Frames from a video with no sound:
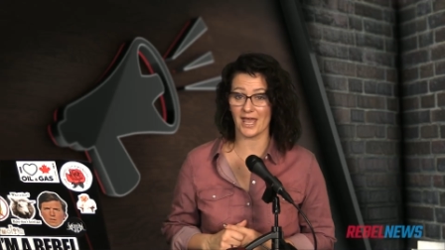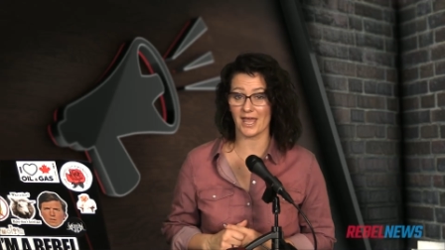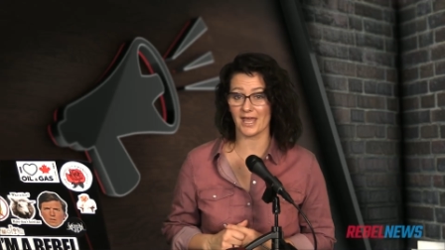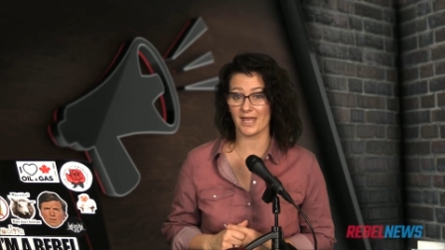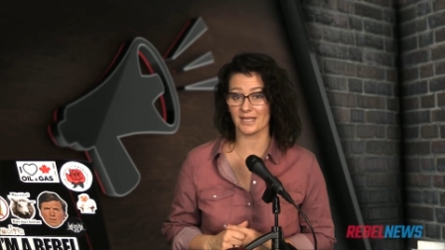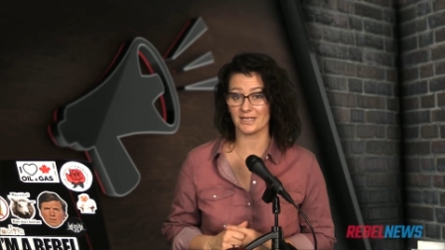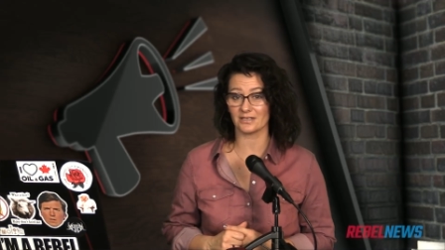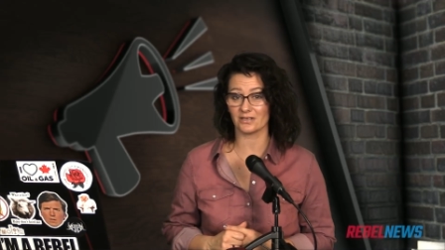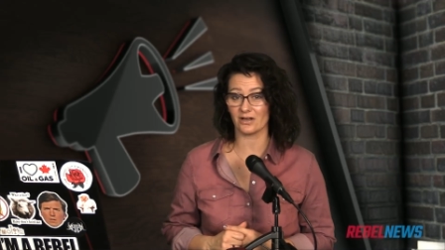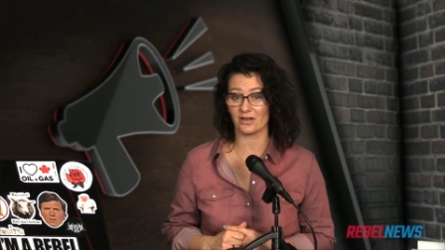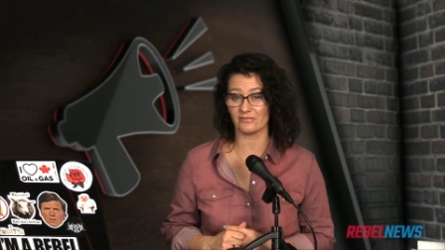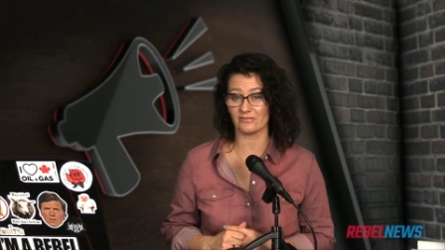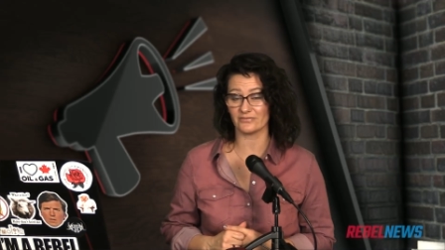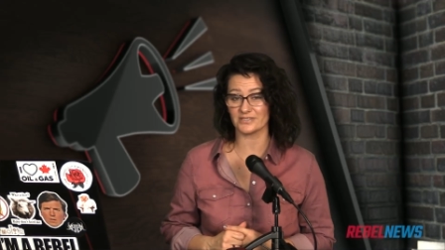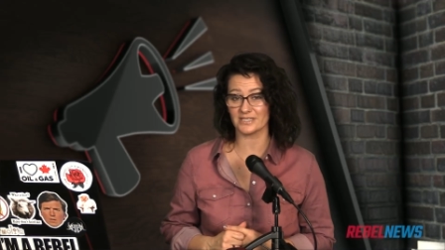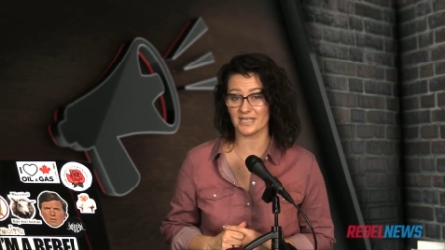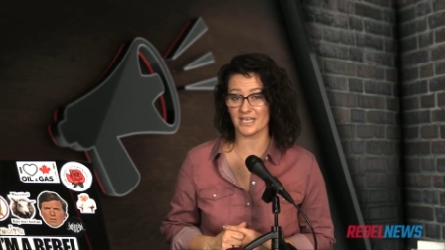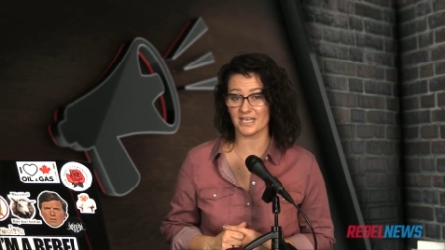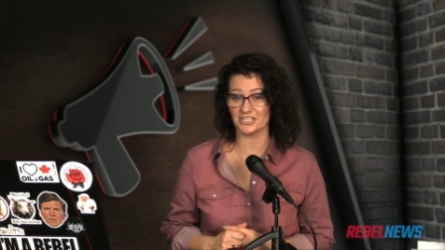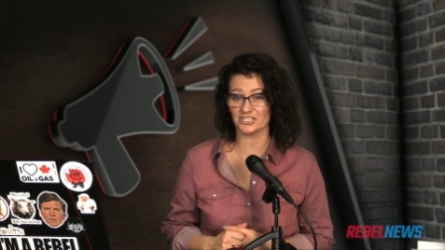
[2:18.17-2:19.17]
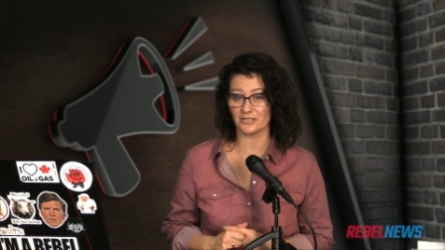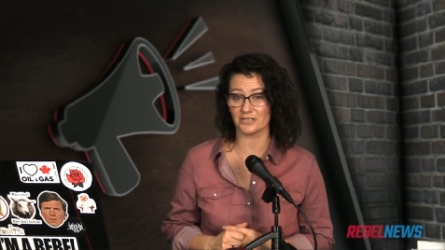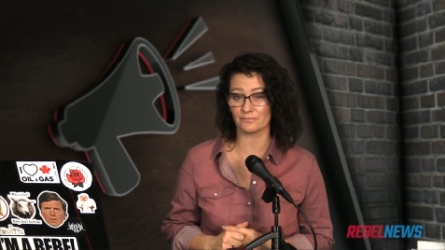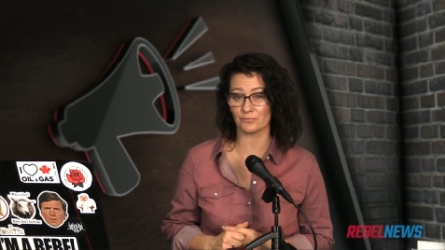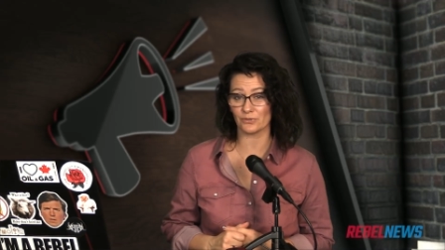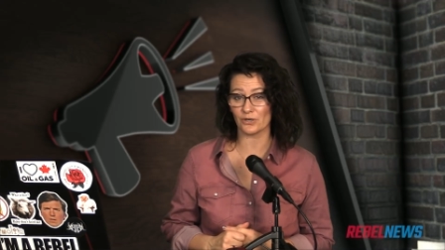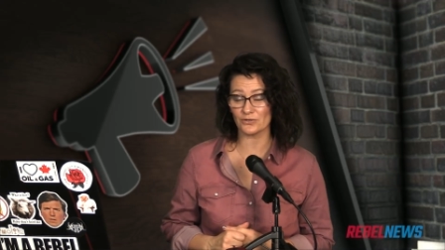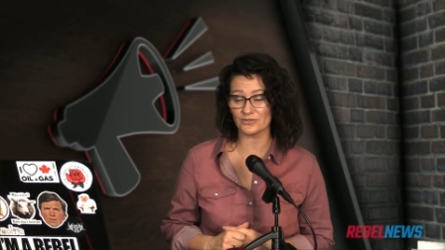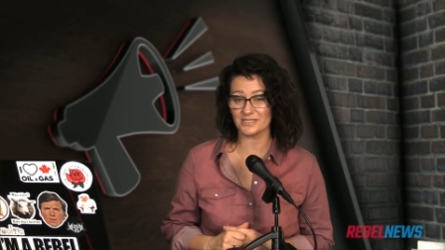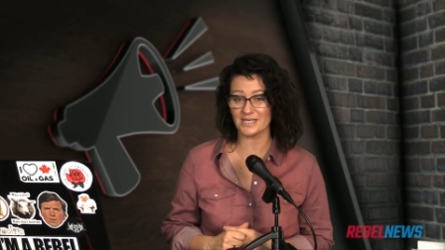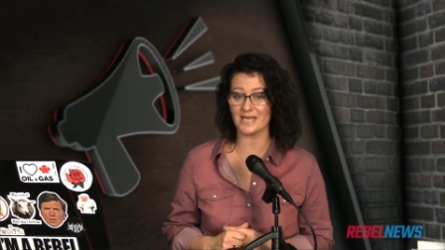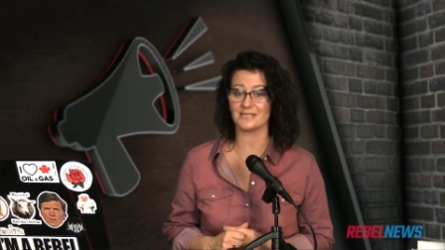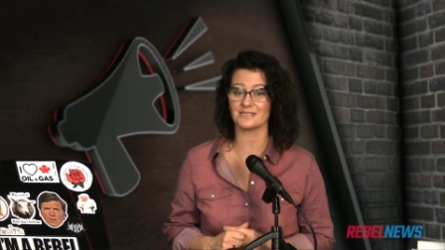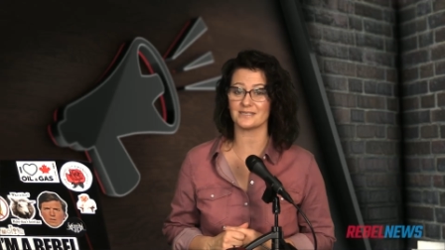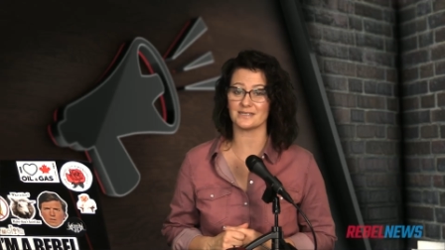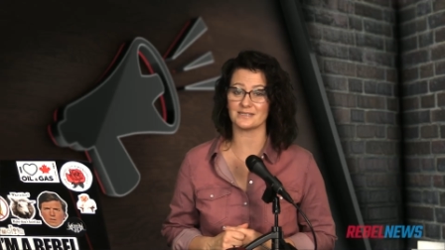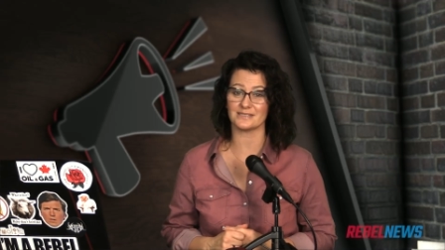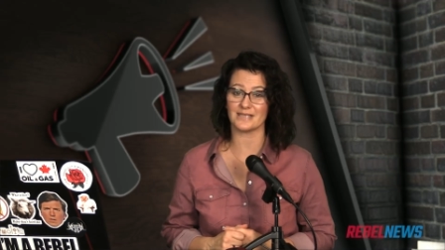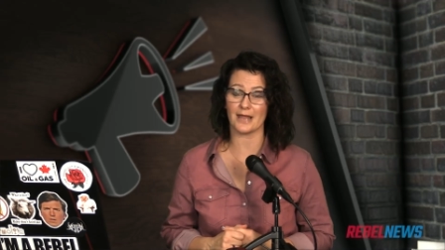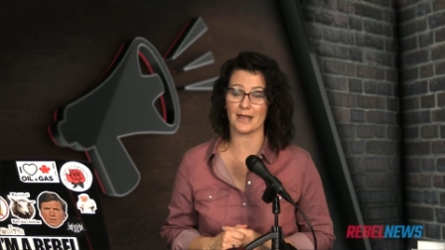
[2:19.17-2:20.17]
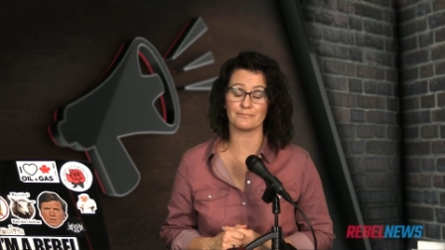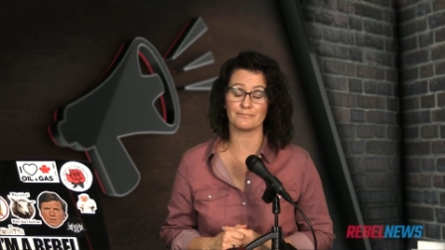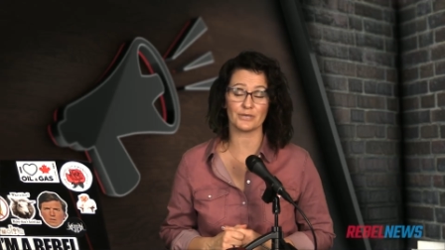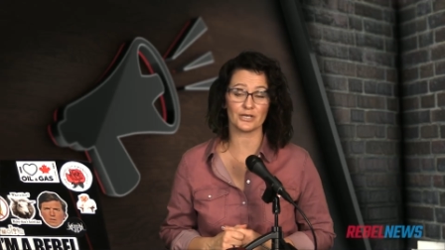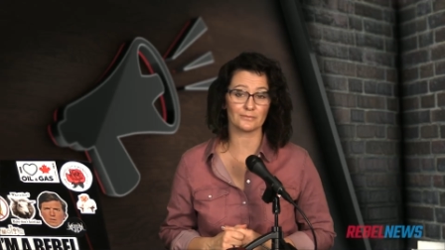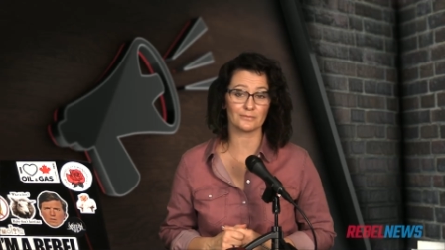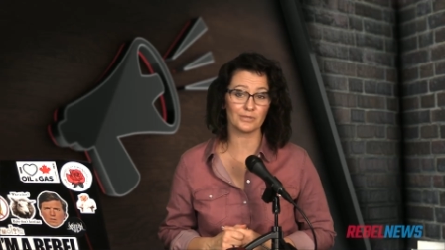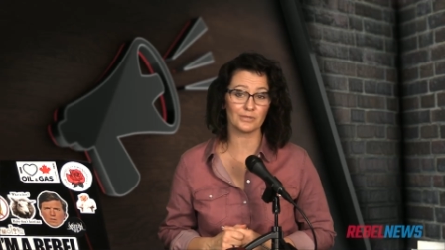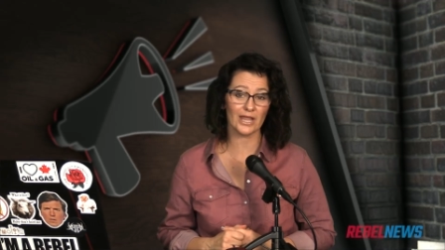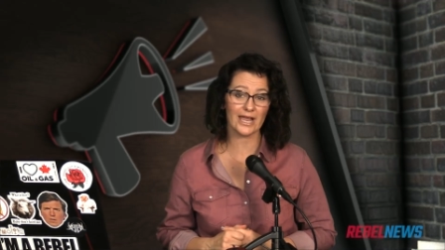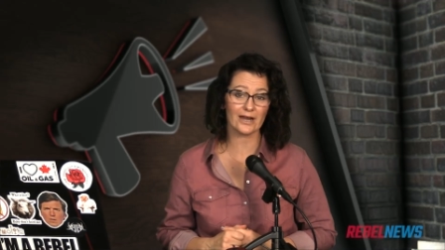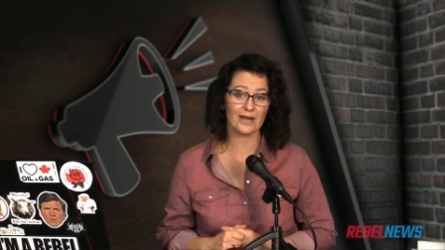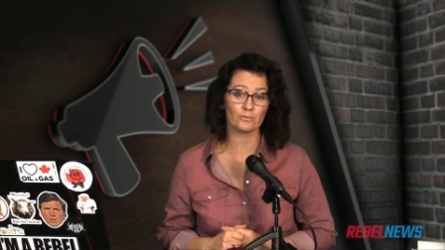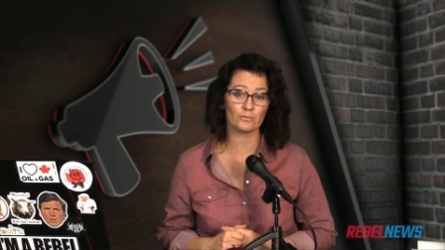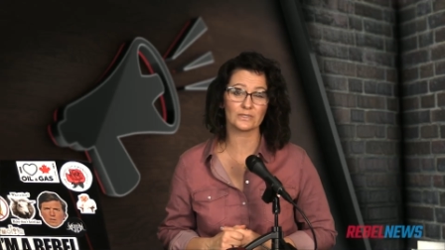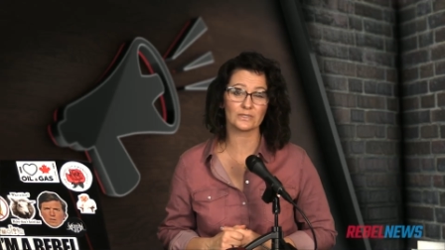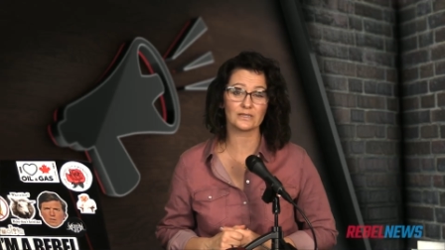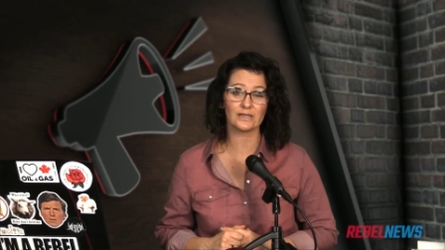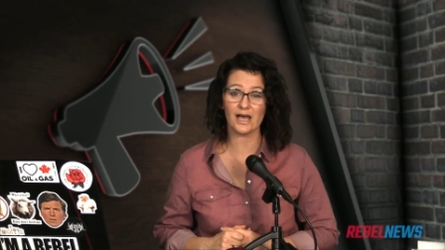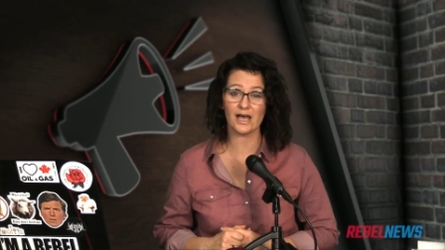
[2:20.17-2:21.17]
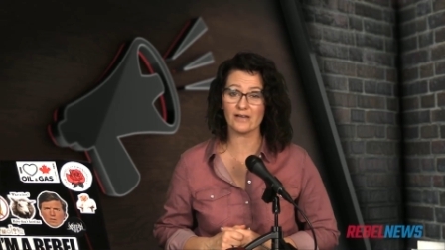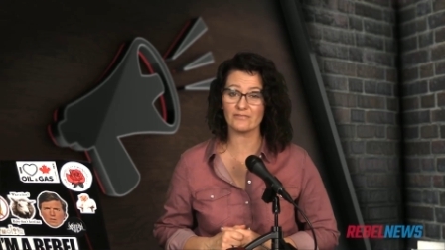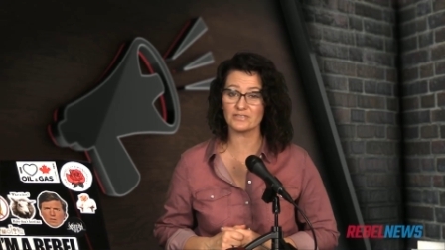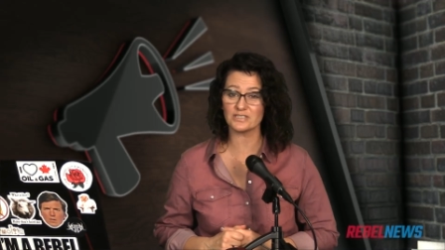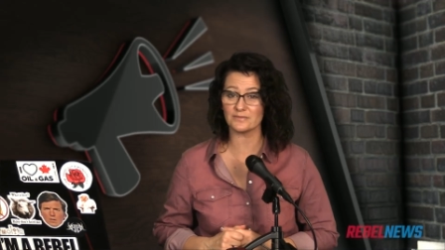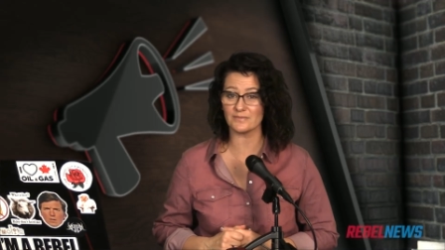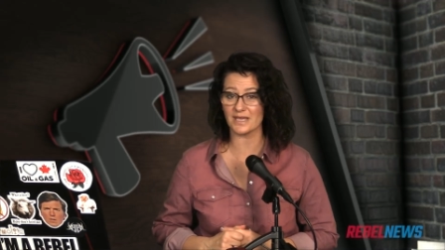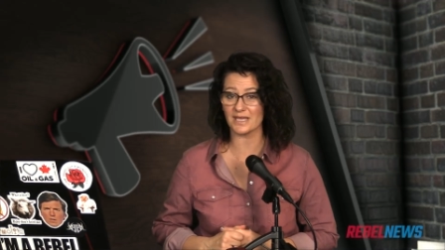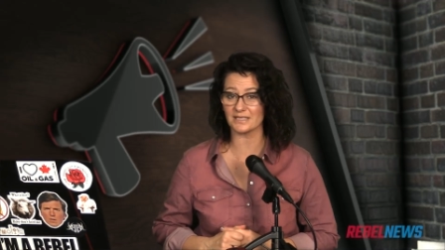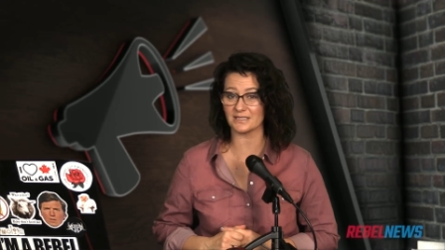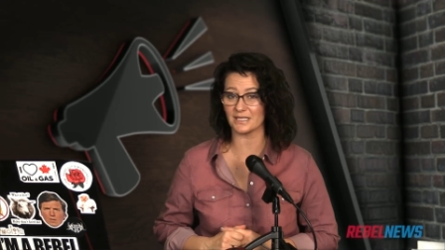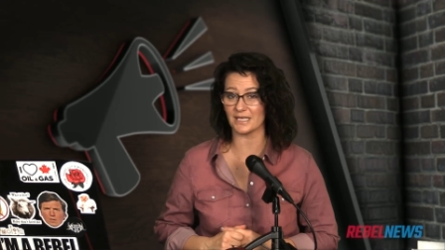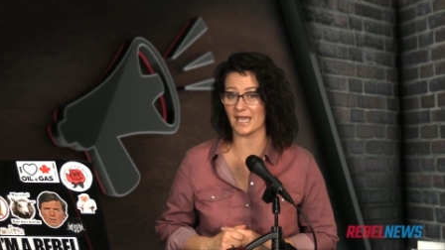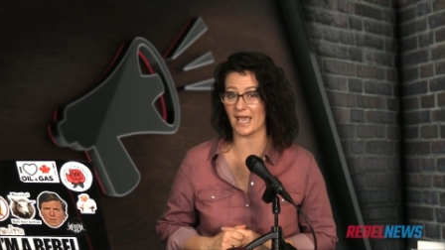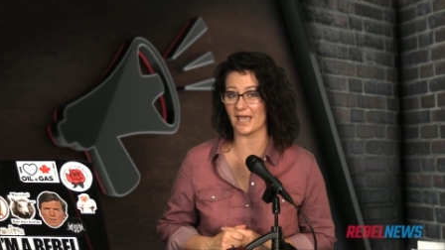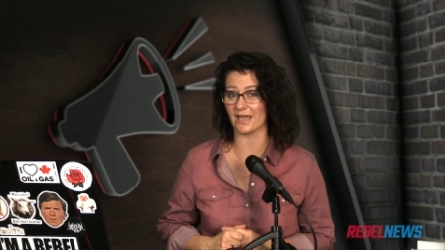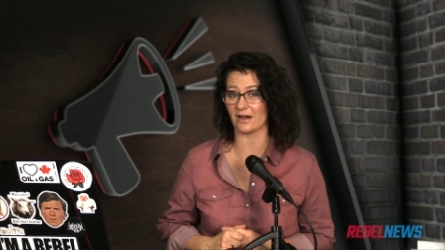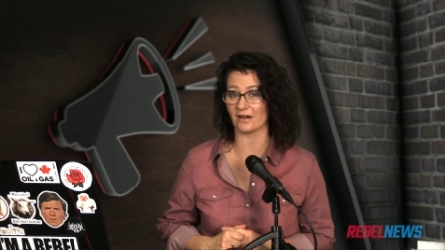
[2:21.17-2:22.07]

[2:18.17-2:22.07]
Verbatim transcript: and confiscation process is that Bill Blair would love to make the